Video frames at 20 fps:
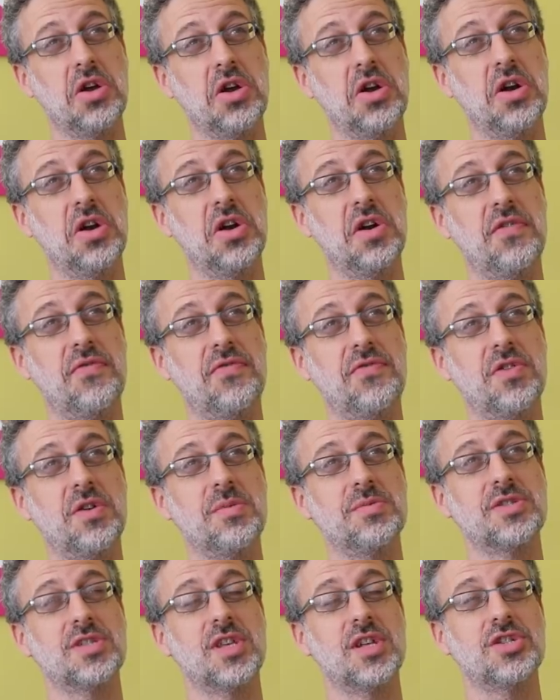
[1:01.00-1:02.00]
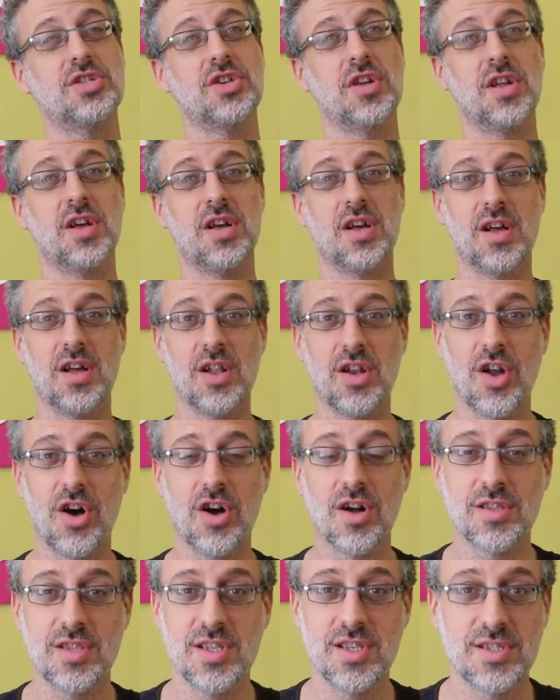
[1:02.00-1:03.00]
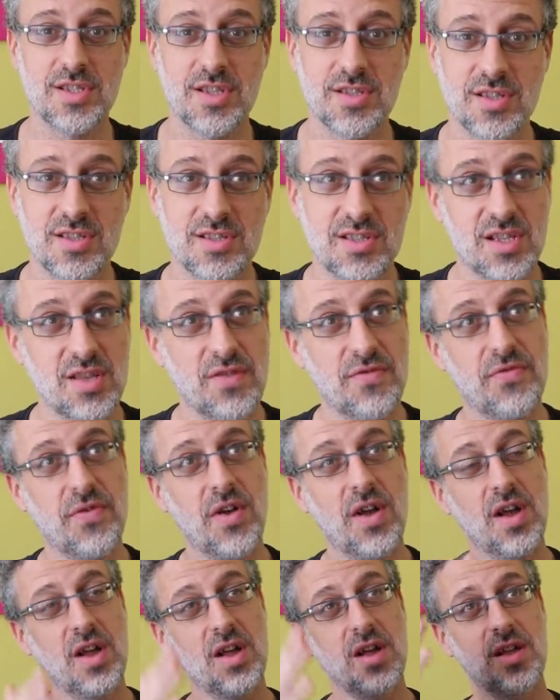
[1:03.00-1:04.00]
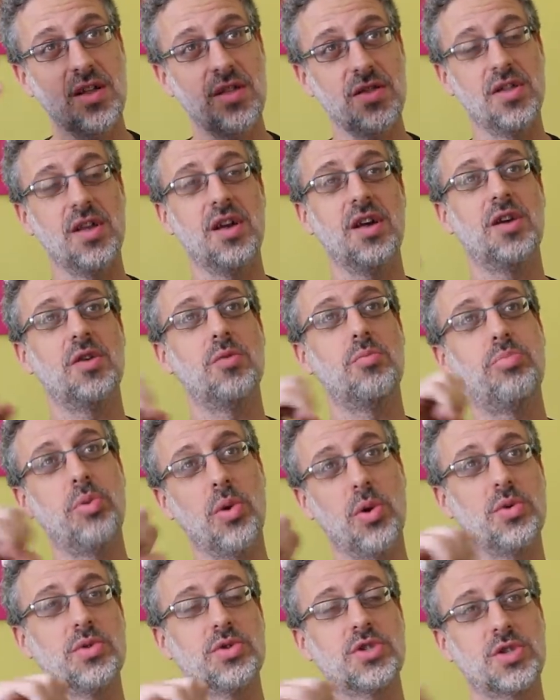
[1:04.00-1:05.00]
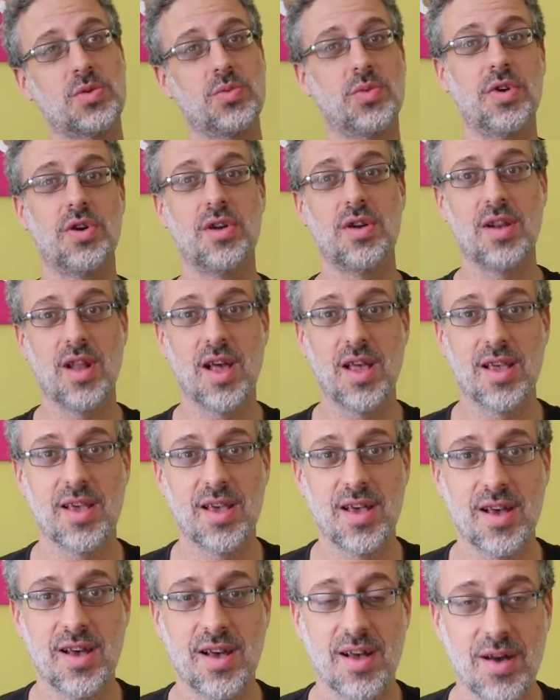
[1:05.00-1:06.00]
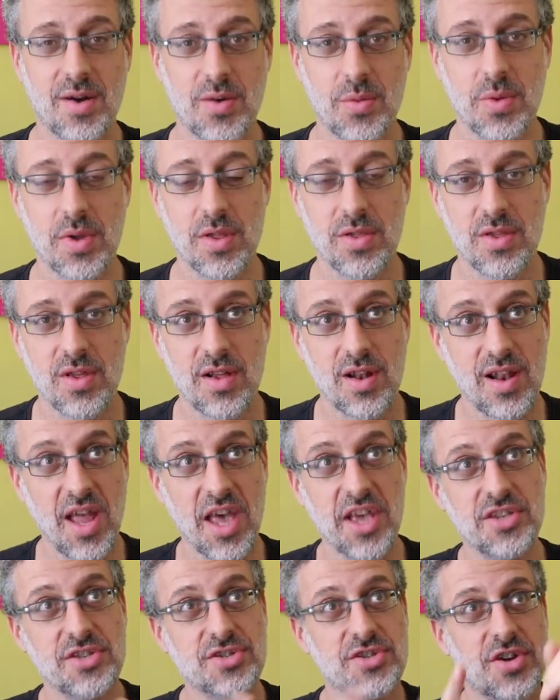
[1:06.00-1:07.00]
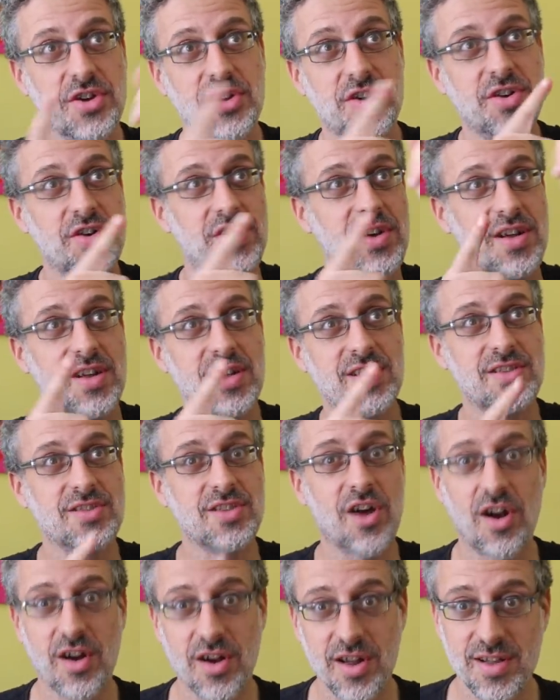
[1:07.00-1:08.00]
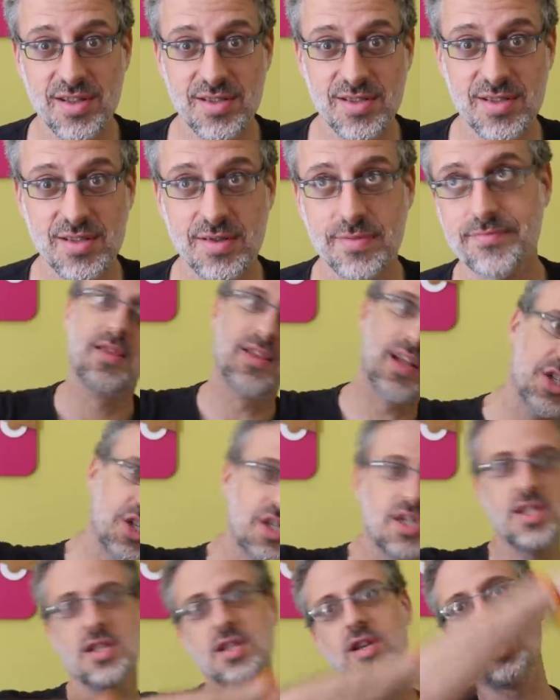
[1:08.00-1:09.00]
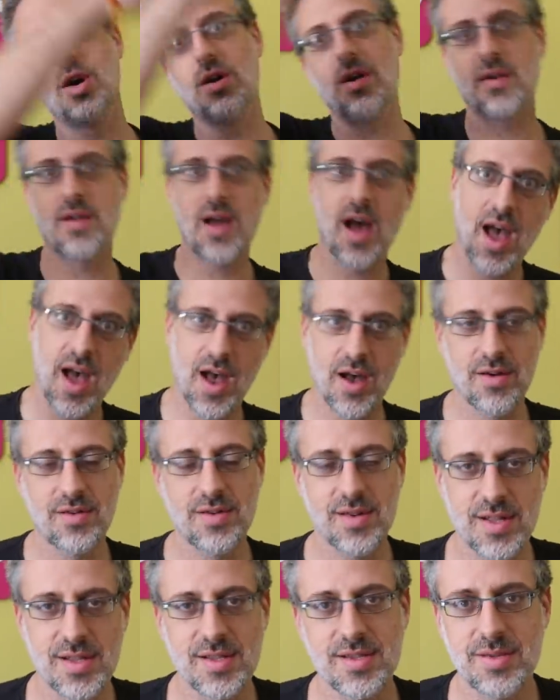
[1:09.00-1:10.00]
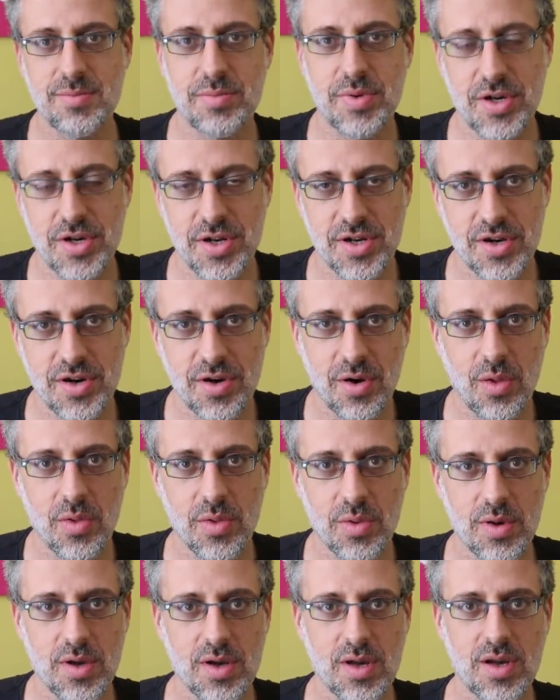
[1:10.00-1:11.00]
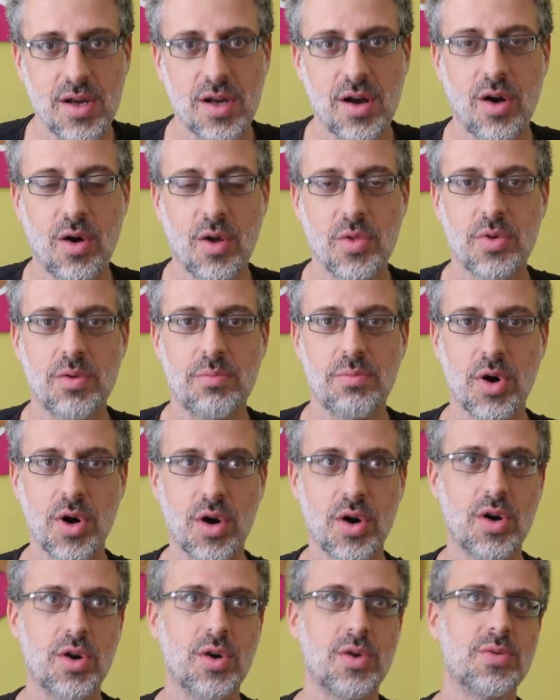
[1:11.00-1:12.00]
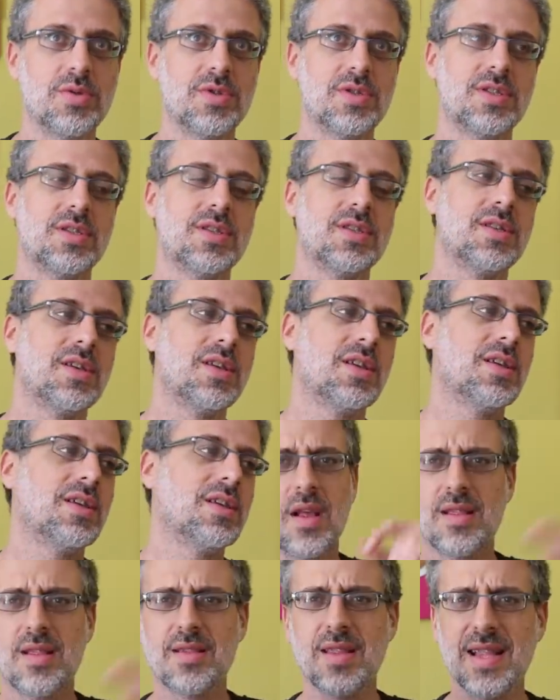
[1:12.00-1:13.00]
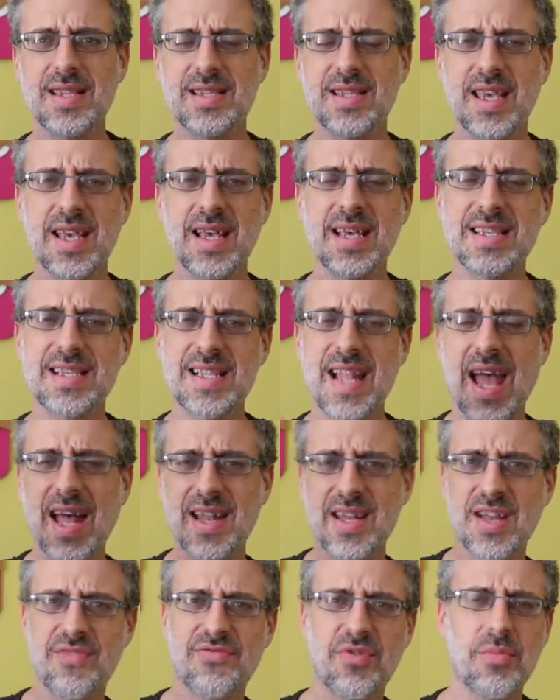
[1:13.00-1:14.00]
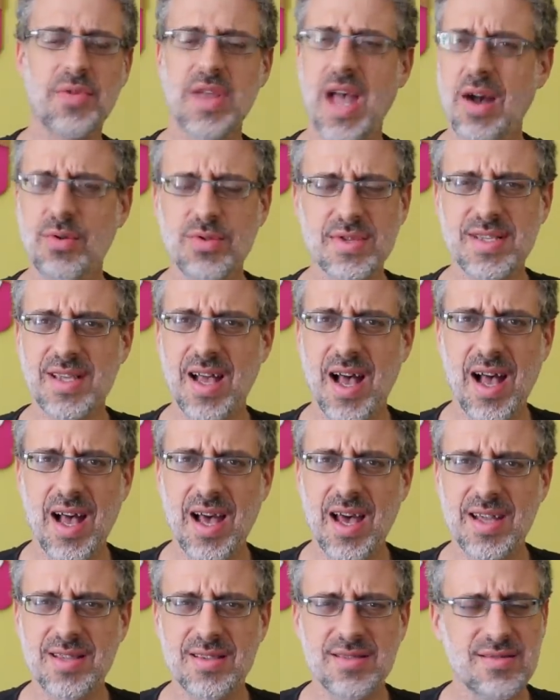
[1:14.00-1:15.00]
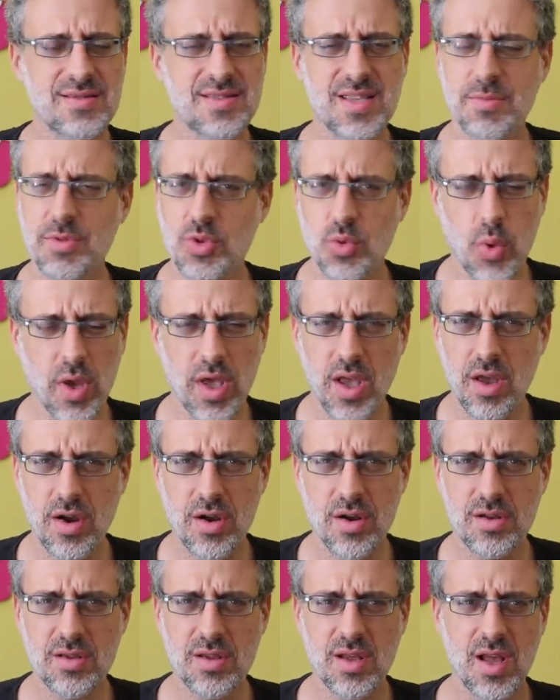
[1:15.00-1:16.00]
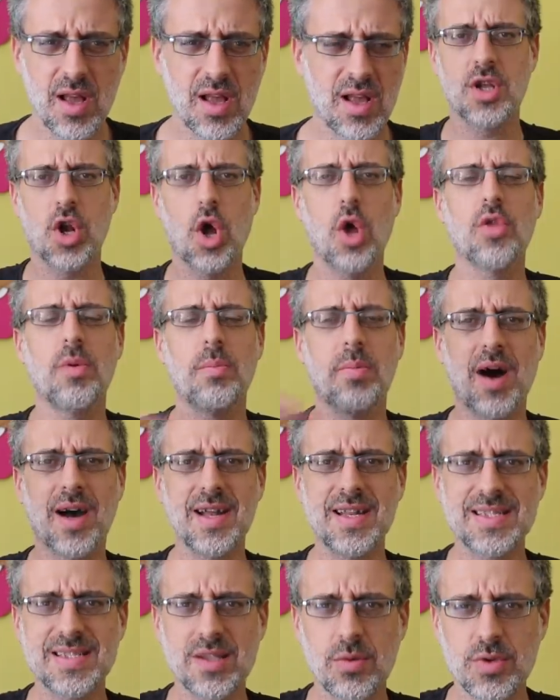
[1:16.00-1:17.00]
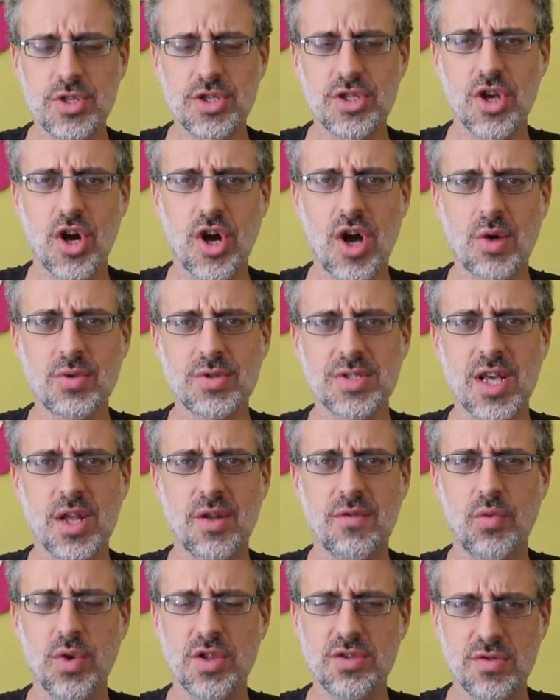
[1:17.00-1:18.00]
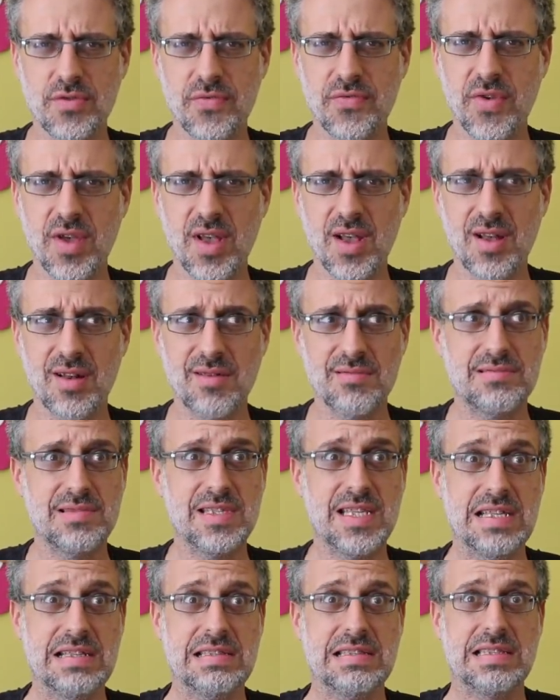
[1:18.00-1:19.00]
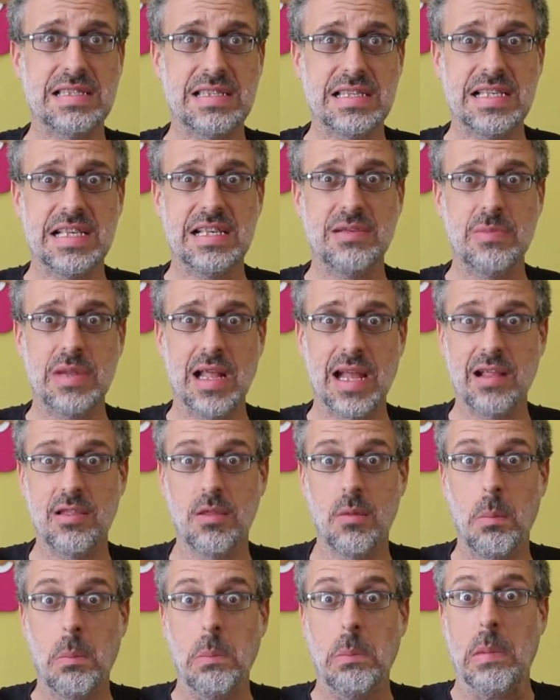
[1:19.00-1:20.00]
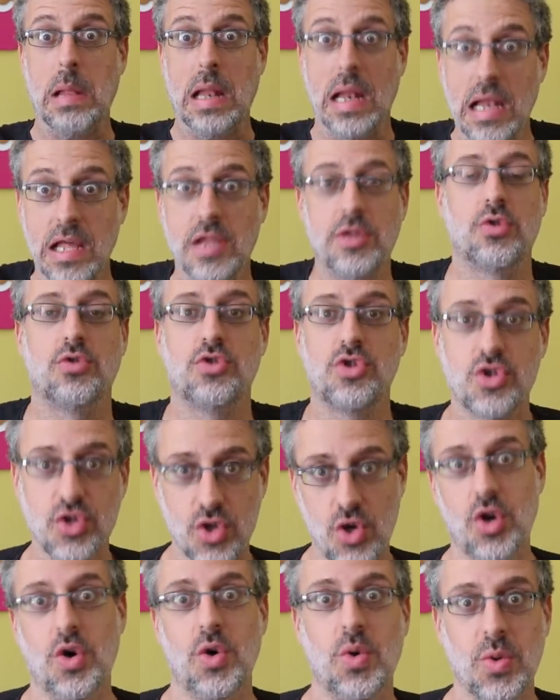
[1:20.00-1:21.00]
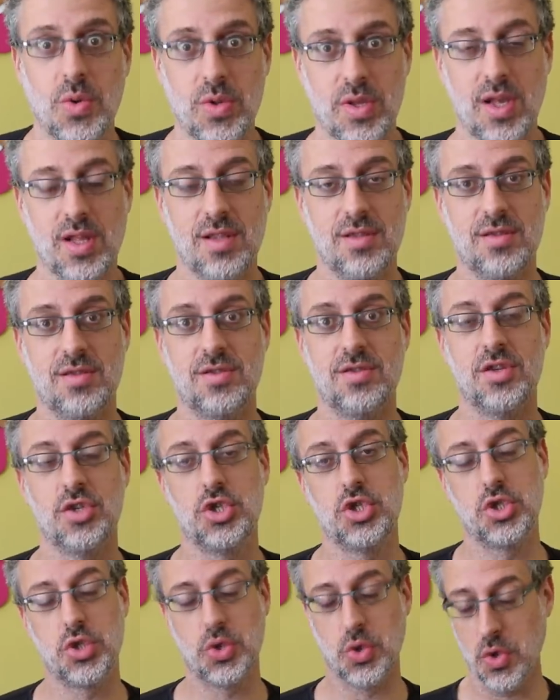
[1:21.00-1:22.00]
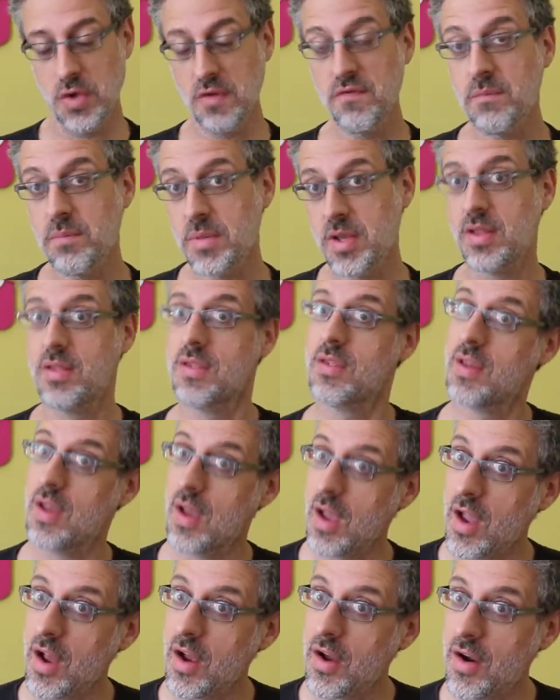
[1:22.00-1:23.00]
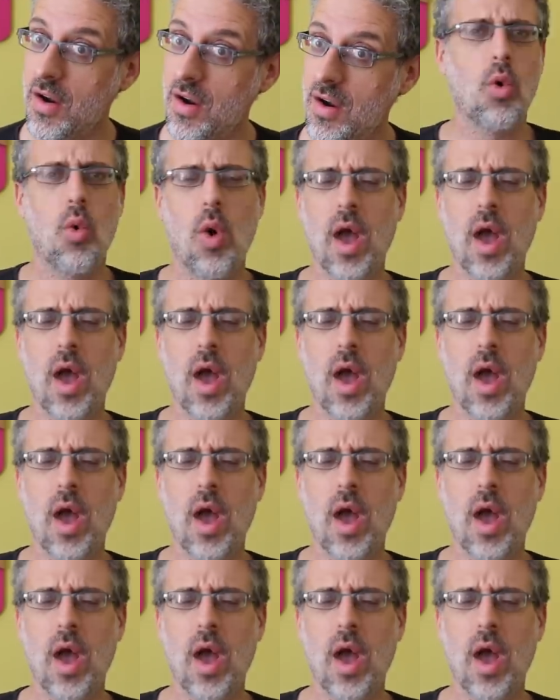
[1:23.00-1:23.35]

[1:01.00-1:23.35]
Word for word: her from such a long distance as if their bolts were like uh, with the laser uh, targets that she didn't go around and burn all the all their boats that King's Landing from the outside seemed weird, that all the bodies that we saw outside of Winterfell didn't seem like the million or so that they should have been there.